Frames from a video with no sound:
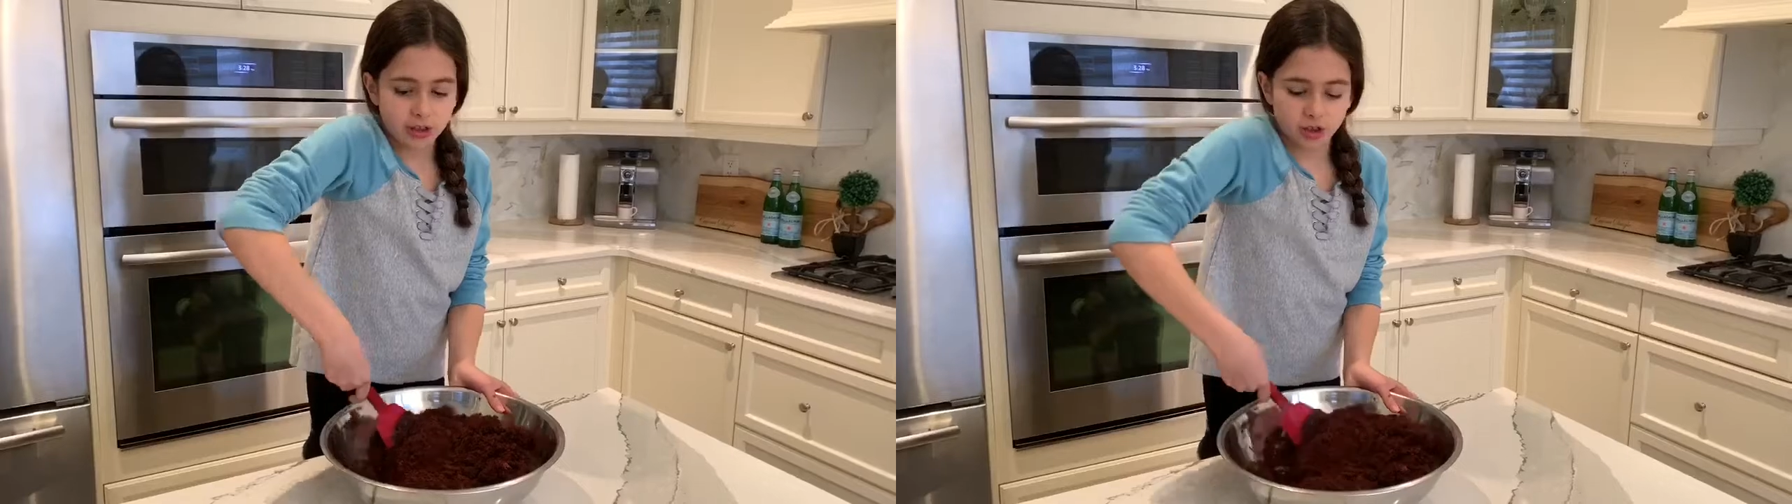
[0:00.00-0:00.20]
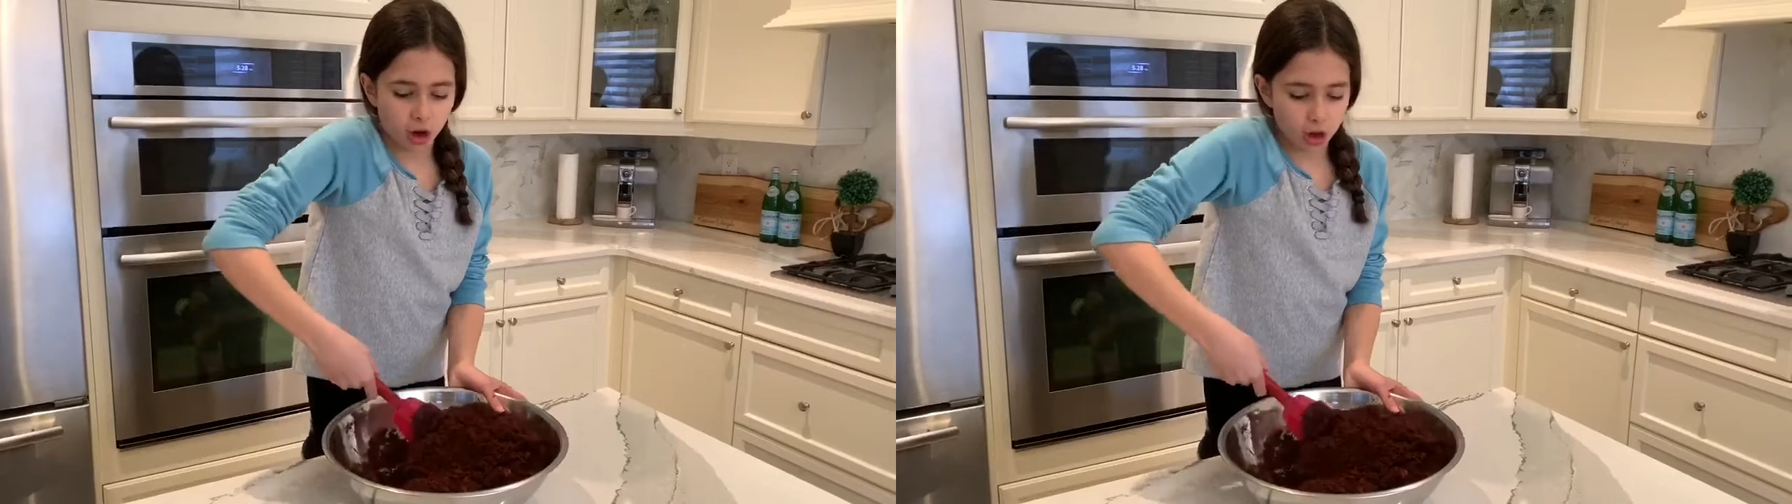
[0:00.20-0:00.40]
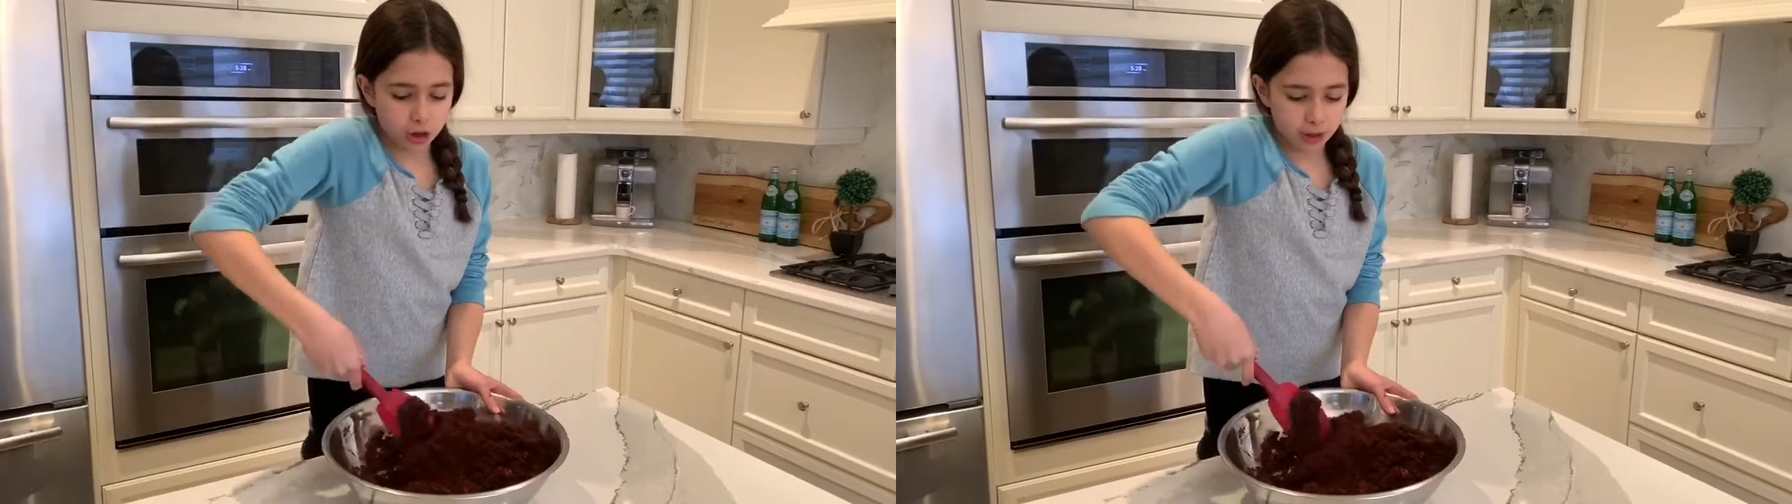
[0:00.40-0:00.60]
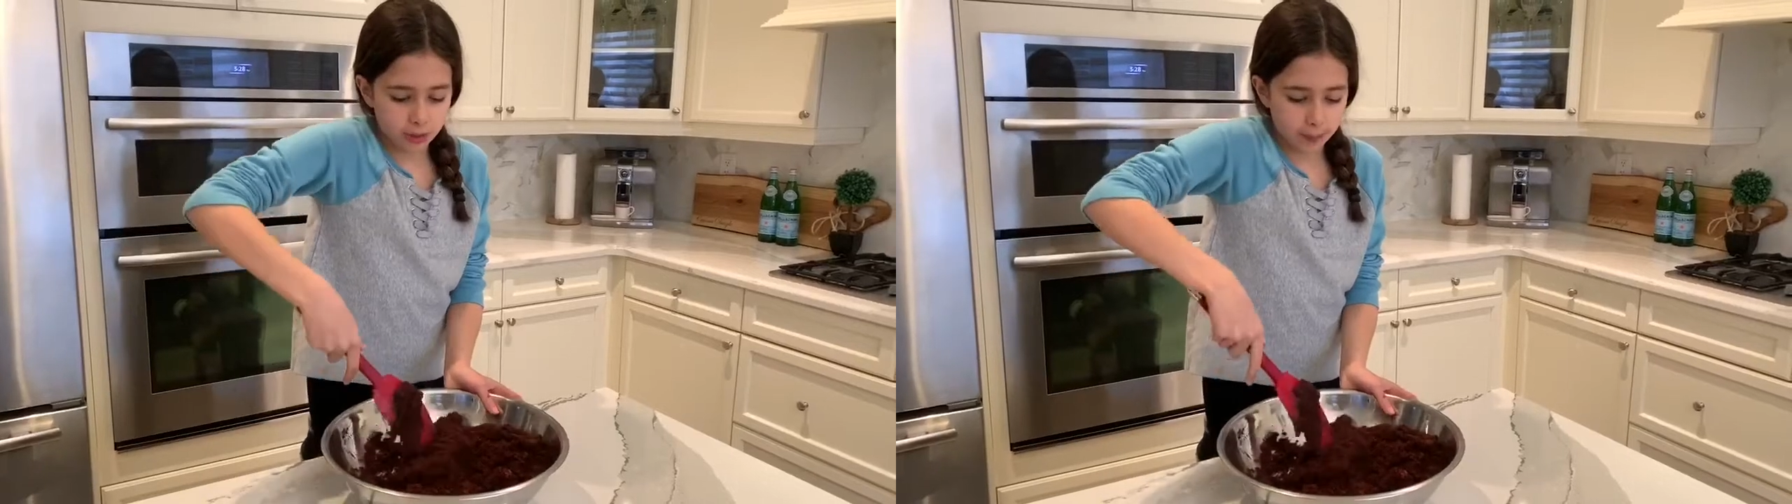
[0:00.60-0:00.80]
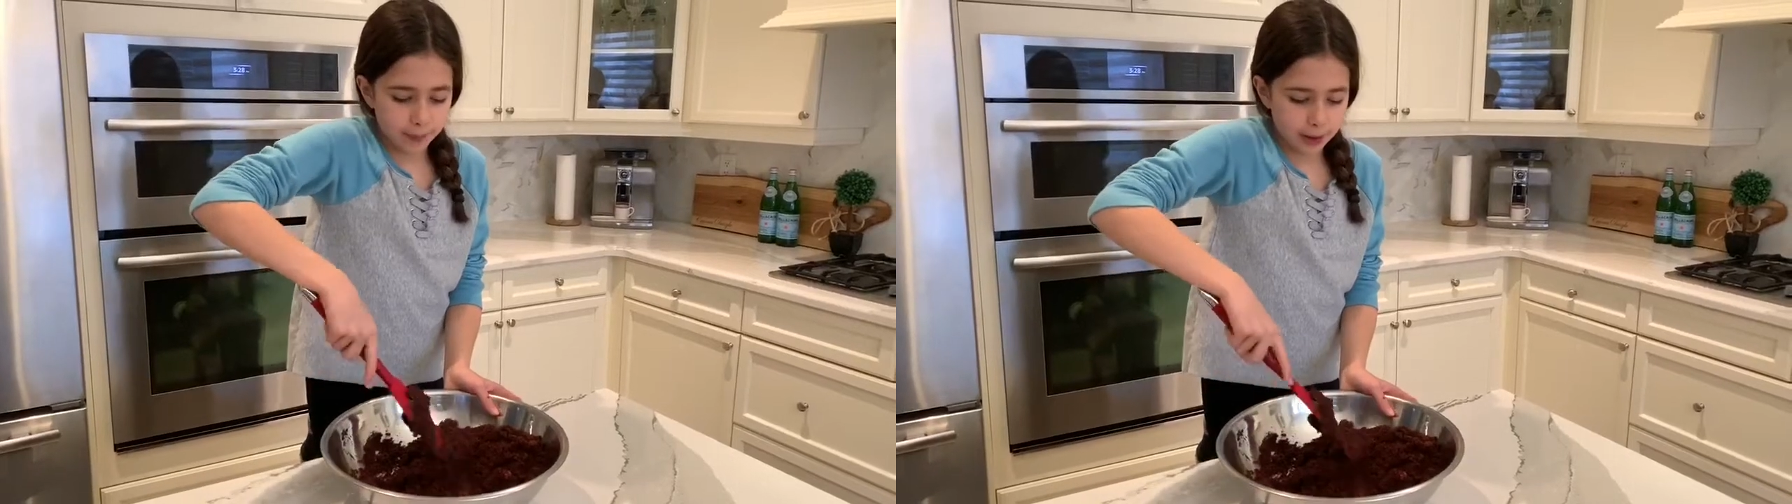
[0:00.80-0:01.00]
chocolate
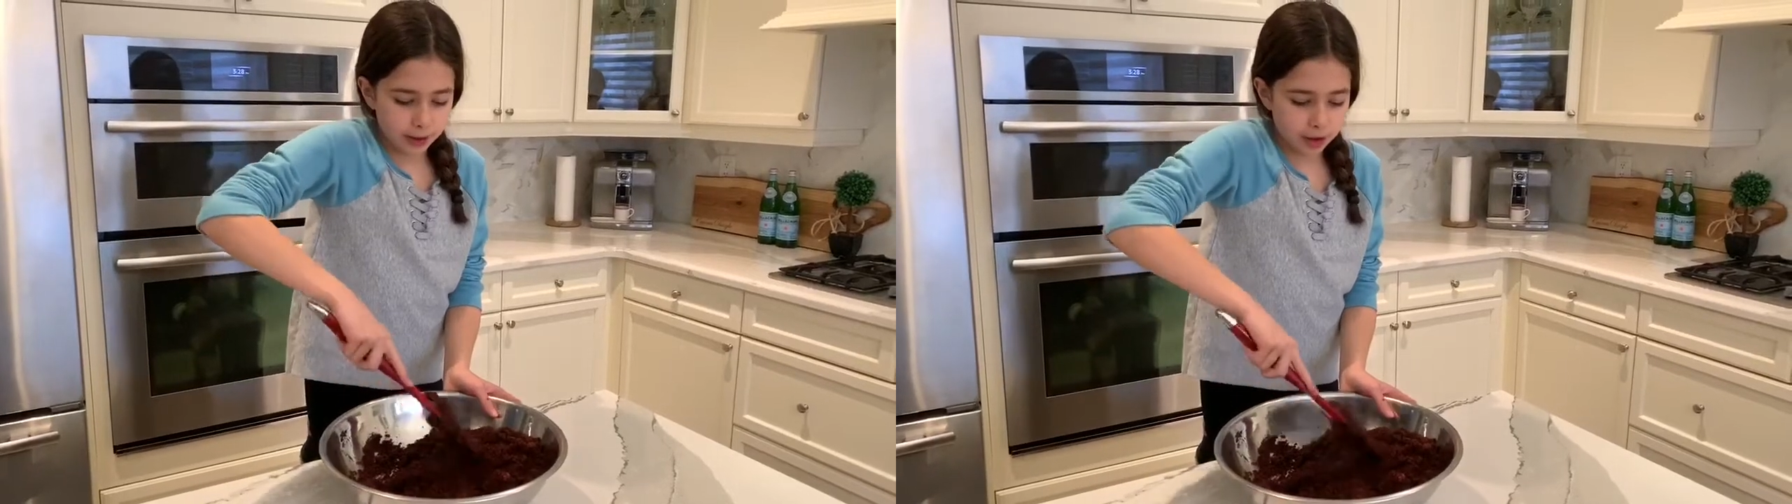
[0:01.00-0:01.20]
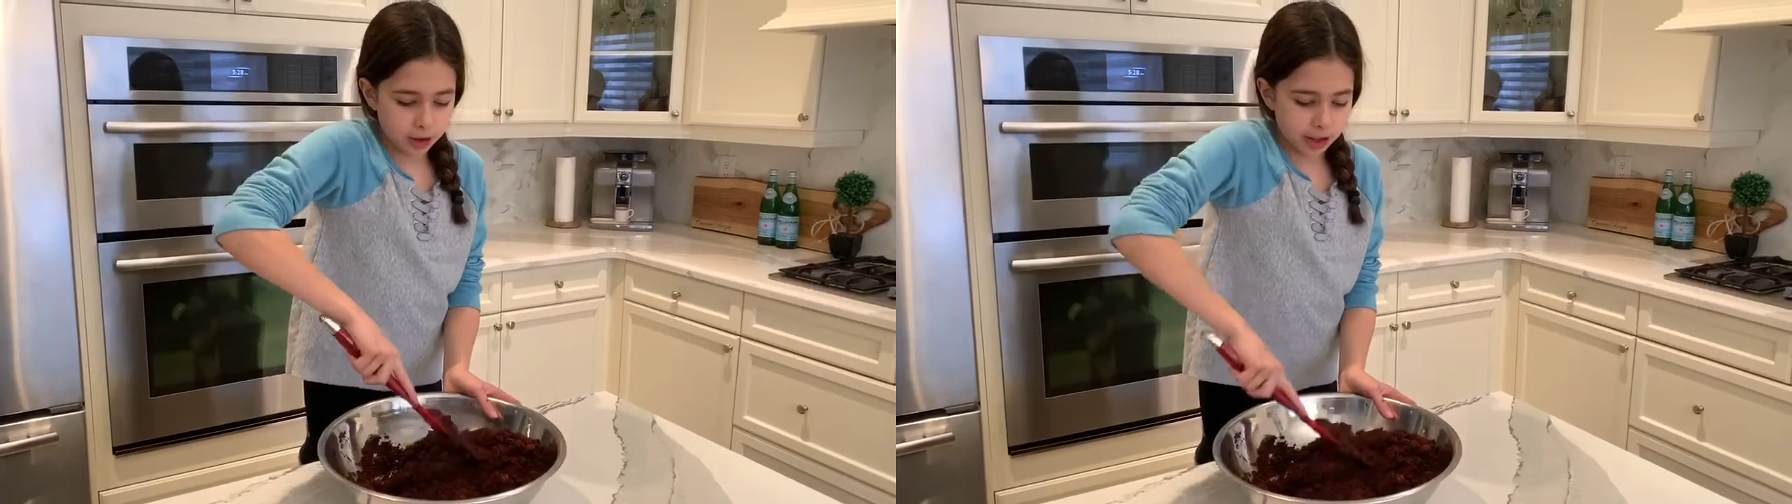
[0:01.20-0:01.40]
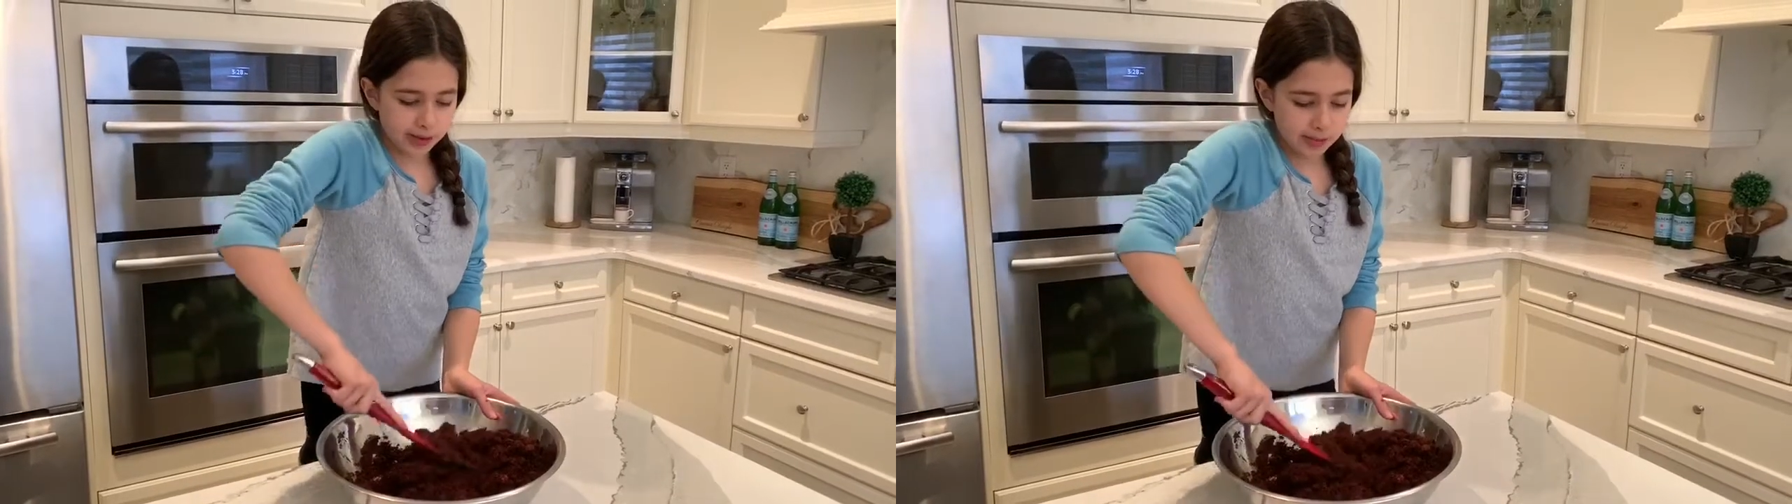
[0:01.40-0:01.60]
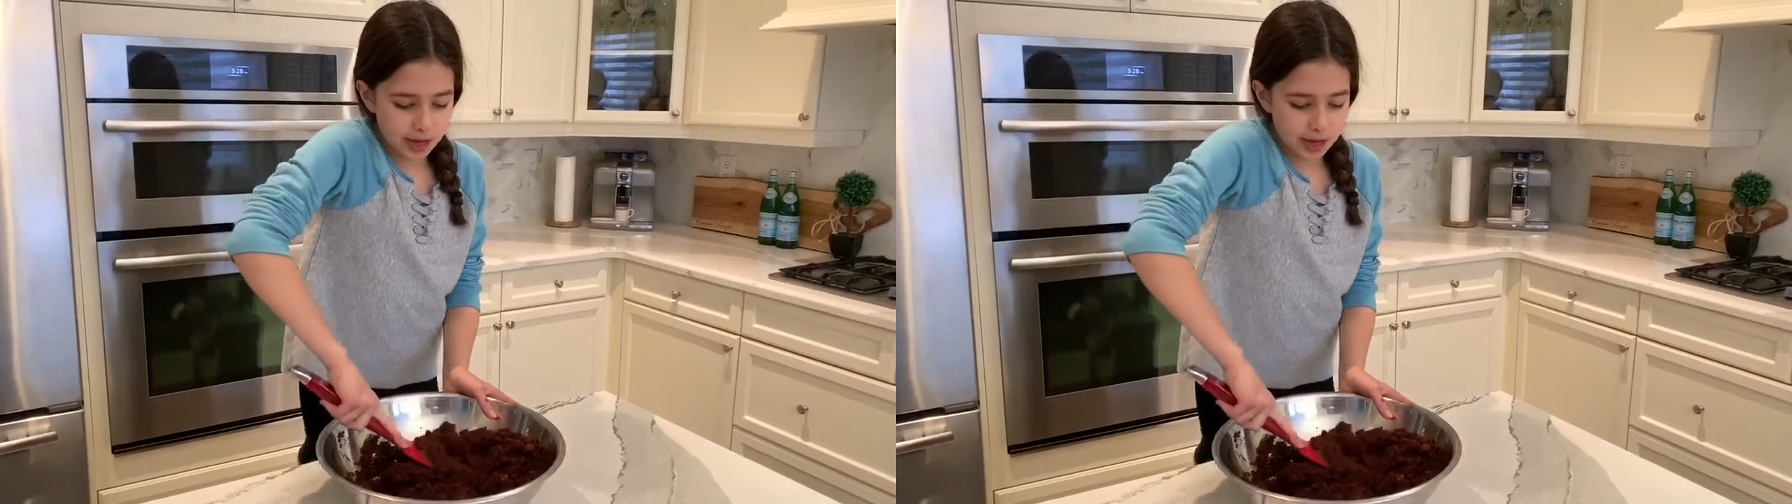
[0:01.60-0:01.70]
buttercream